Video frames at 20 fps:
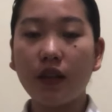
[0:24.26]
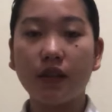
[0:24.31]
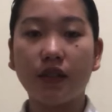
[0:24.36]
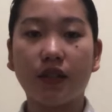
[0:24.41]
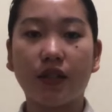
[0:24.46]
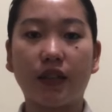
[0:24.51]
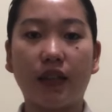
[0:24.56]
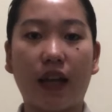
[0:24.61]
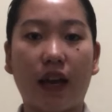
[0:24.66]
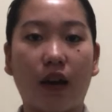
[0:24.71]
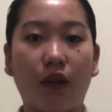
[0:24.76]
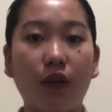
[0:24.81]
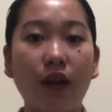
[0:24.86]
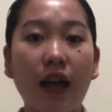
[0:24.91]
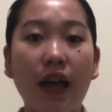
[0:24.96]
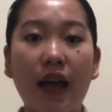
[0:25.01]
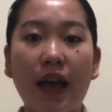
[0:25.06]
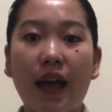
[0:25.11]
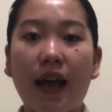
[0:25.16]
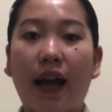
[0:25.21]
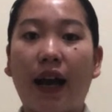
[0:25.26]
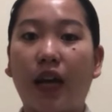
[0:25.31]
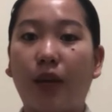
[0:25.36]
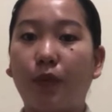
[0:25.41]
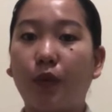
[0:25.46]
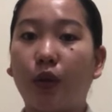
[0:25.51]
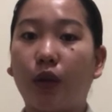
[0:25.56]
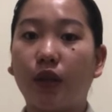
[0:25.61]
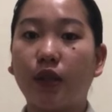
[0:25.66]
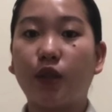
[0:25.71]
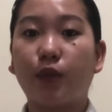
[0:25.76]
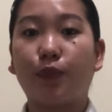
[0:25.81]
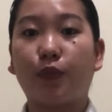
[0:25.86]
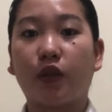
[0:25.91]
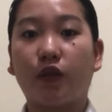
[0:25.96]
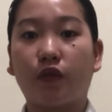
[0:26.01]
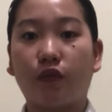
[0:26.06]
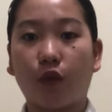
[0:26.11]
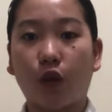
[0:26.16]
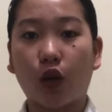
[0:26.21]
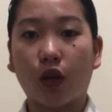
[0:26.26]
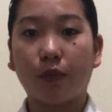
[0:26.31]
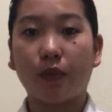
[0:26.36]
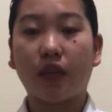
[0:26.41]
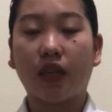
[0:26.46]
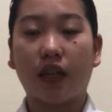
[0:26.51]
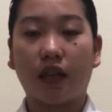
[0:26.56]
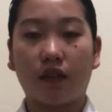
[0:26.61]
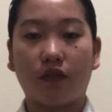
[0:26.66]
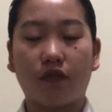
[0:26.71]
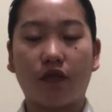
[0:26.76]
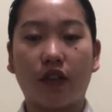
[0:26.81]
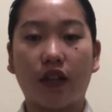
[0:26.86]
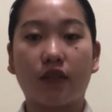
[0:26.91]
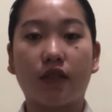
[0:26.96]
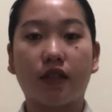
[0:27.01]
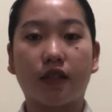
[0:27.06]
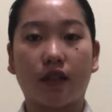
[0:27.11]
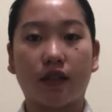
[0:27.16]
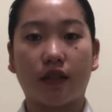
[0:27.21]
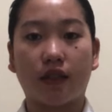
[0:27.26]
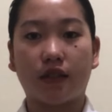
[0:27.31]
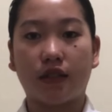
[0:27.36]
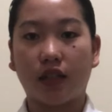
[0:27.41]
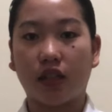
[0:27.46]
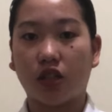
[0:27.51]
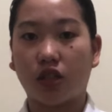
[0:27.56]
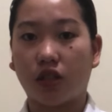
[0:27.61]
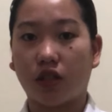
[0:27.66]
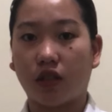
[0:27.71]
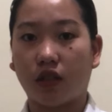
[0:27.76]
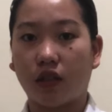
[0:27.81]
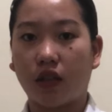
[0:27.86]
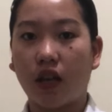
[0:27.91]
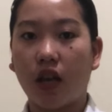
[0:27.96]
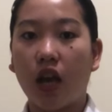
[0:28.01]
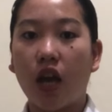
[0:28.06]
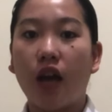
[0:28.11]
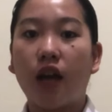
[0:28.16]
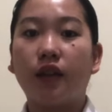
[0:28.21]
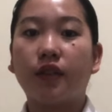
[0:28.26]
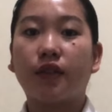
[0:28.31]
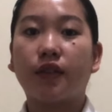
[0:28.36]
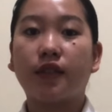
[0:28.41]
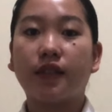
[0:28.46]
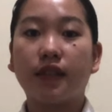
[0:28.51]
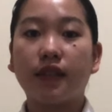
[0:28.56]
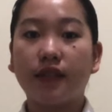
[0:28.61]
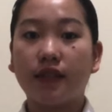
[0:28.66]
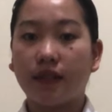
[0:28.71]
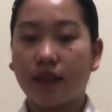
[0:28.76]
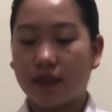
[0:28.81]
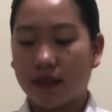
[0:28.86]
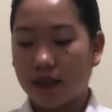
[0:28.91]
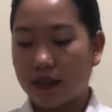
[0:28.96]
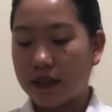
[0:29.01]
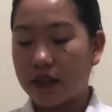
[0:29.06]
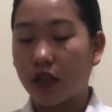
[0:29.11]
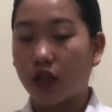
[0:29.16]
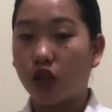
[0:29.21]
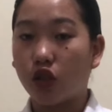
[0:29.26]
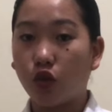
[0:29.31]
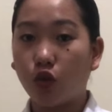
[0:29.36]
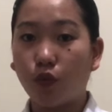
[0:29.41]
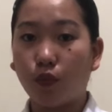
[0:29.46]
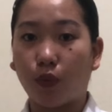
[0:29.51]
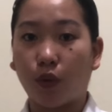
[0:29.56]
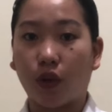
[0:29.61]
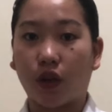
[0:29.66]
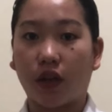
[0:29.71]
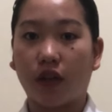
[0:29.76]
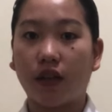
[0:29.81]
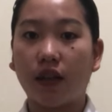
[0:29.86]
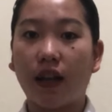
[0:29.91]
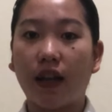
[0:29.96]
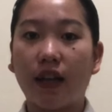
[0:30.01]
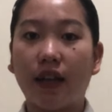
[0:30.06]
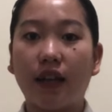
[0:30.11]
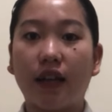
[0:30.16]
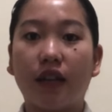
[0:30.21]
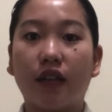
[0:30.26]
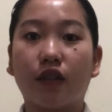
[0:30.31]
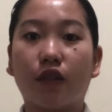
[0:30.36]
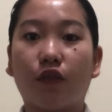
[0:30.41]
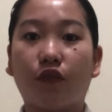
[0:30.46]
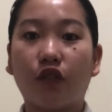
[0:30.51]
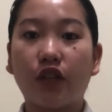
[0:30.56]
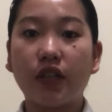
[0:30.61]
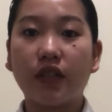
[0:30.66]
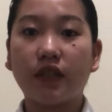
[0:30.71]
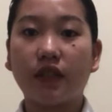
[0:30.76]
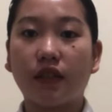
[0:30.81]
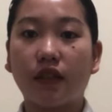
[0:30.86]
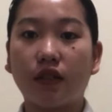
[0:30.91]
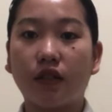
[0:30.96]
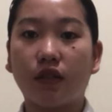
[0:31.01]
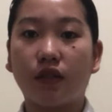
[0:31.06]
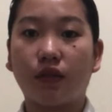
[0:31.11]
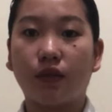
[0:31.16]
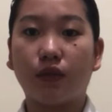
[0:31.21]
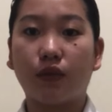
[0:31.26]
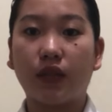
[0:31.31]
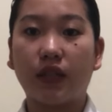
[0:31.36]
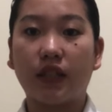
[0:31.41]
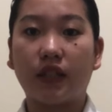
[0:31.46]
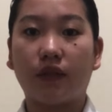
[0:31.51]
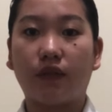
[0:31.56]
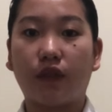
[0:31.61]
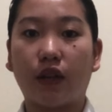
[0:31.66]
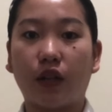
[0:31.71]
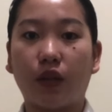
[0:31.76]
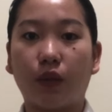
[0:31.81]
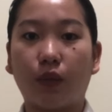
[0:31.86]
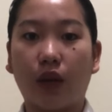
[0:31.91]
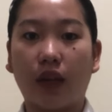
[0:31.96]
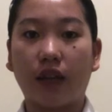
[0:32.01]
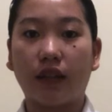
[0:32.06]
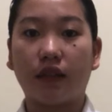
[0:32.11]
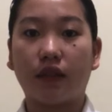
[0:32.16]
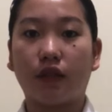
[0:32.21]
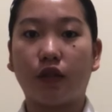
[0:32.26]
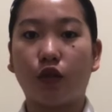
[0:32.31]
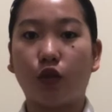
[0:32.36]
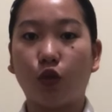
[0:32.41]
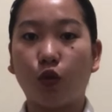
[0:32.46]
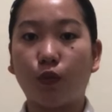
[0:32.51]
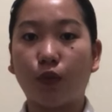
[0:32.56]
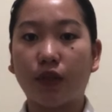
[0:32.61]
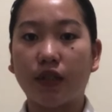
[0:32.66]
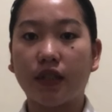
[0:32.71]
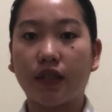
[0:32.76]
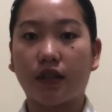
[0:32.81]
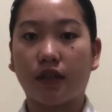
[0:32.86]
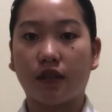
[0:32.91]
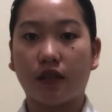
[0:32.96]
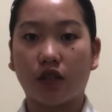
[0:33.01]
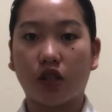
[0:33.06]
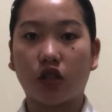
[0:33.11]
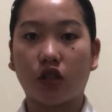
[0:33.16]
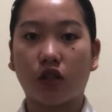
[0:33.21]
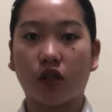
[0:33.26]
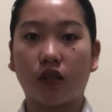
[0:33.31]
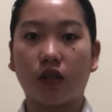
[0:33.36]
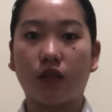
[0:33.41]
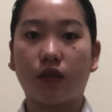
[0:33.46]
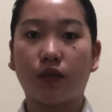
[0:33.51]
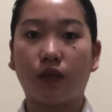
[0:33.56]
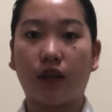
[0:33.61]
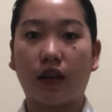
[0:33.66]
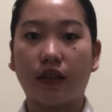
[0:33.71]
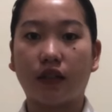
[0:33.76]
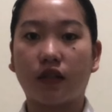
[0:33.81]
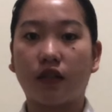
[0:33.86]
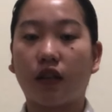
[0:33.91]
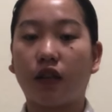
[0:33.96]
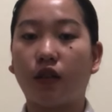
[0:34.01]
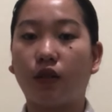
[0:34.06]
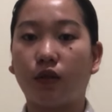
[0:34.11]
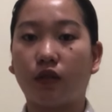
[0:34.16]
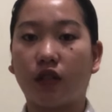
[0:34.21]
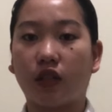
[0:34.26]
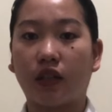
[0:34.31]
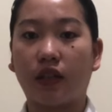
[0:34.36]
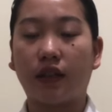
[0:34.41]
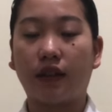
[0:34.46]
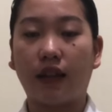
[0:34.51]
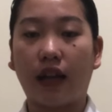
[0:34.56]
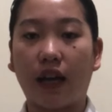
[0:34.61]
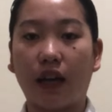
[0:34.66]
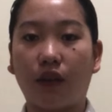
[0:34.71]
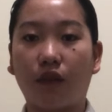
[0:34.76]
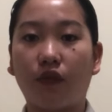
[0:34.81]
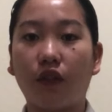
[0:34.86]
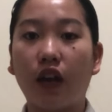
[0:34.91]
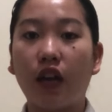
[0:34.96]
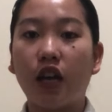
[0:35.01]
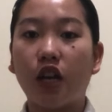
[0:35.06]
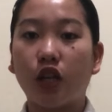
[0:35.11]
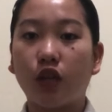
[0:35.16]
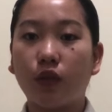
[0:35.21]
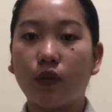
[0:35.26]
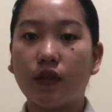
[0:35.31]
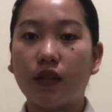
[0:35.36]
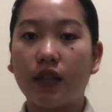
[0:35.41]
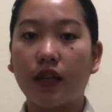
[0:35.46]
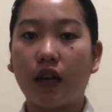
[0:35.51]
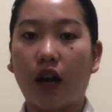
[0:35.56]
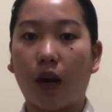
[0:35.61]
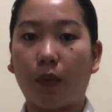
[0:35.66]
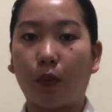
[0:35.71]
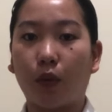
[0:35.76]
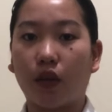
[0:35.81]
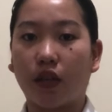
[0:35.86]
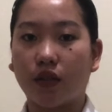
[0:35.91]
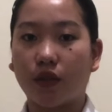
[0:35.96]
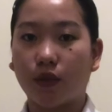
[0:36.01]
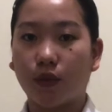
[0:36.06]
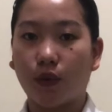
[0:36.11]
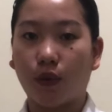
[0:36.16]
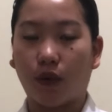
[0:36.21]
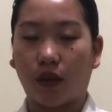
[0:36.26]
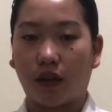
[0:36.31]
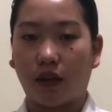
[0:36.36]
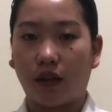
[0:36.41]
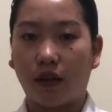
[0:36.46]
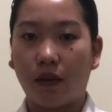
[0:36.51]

So now, I'm going to perform the infant resuscitation. So since this is a newborn, the first thing to do is evaluate the newborn's transition to extrauterine life using UPGAR score.